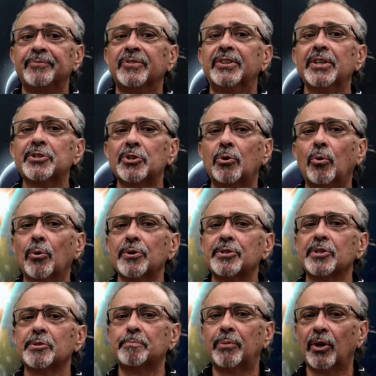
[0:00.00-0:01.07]
This course
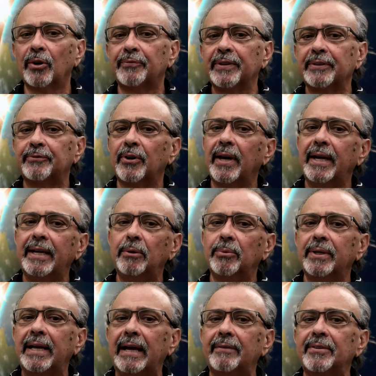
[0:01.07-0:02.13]
is perfect for
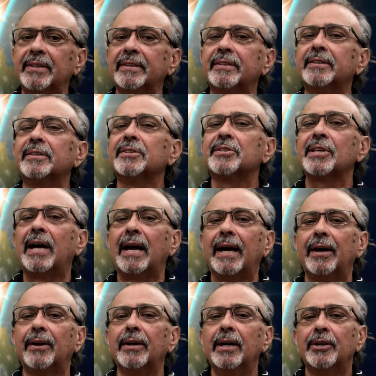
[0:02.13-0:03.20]
anyone having the
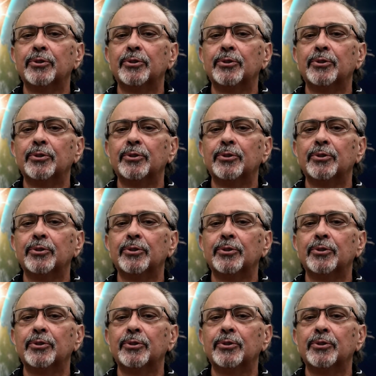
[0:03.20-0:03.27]
desire